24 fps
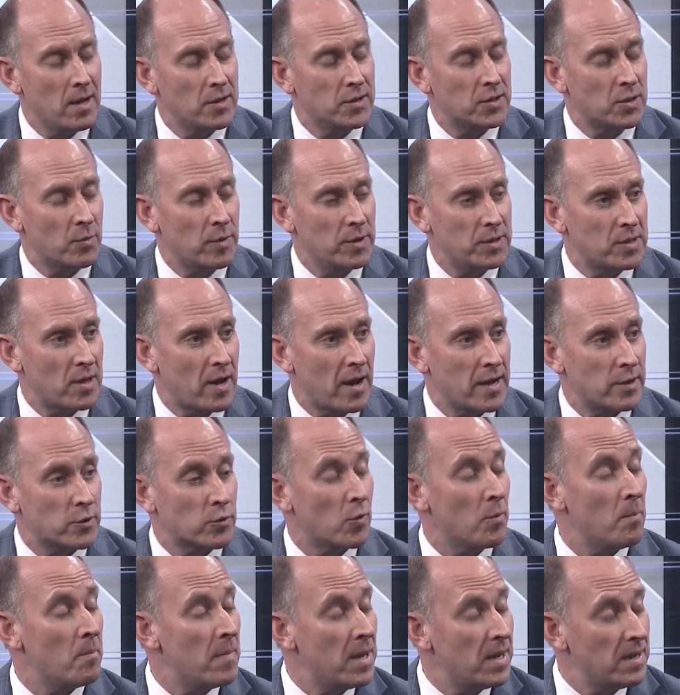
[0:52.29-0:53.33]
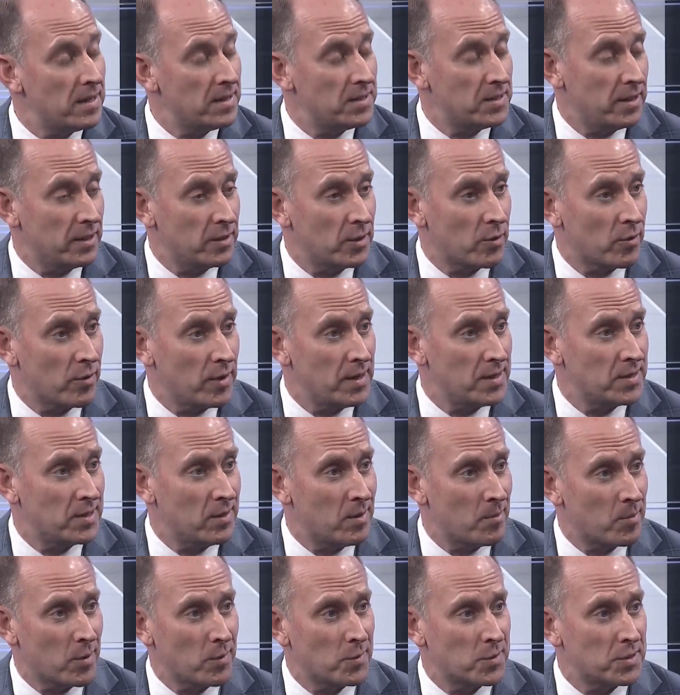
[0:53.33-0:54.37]
So we saw a tremendous increase in
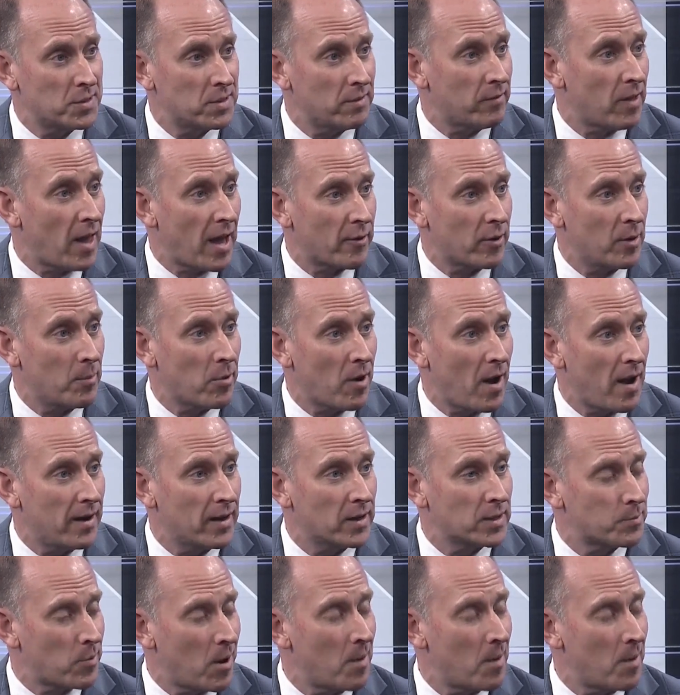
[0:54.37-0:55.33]
the purchase of lottery products,